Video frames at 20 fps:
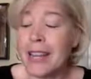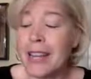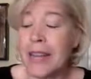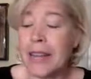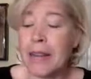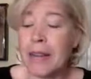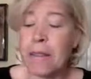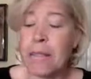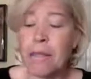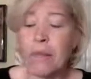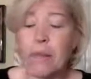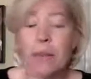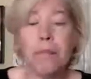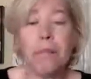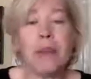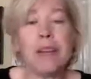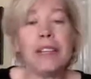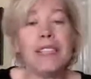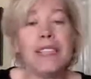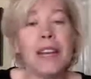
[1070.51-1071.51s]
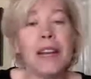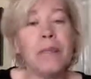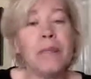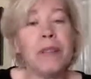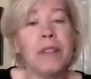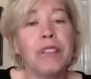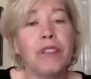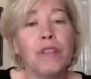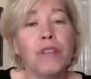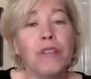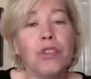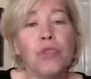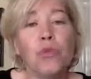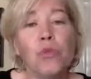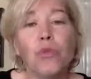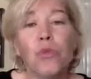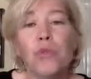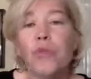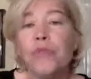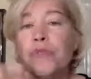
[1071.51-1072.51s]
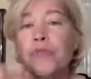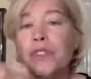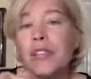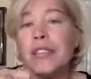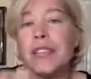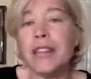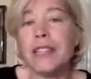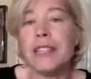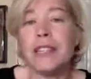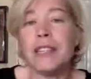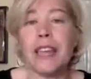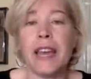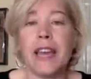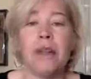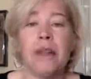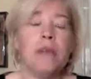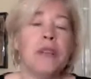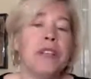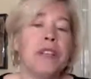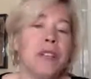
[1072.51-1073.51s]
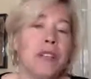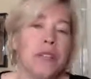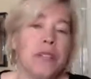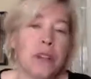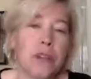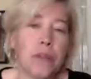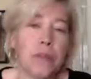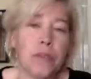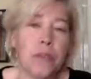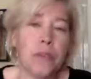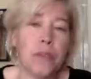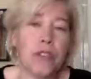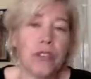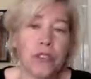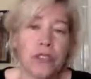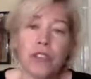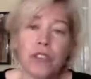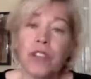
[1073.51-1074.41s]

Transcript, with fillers: Um, mix that up as a gruel, feed that to the animal as a therapeutic dose,